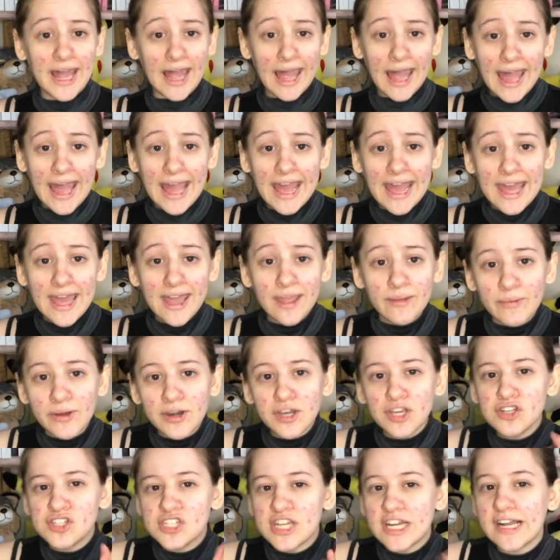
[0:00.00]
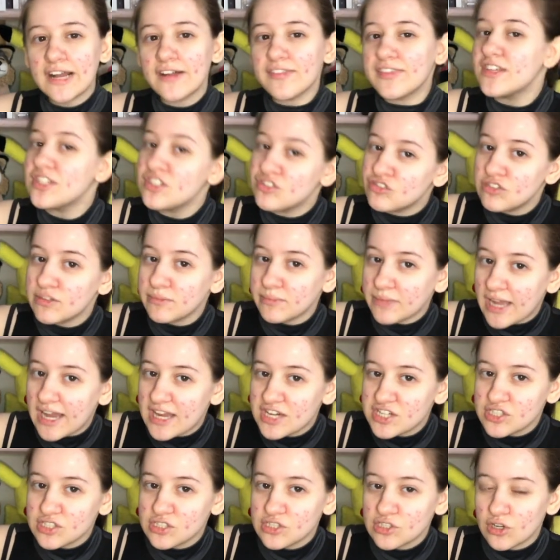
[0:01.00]
hey, why don't you check out this
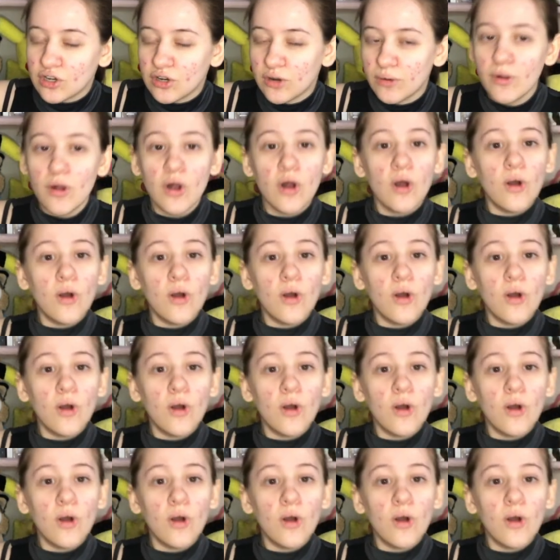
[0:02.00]
Dreamcatcher song?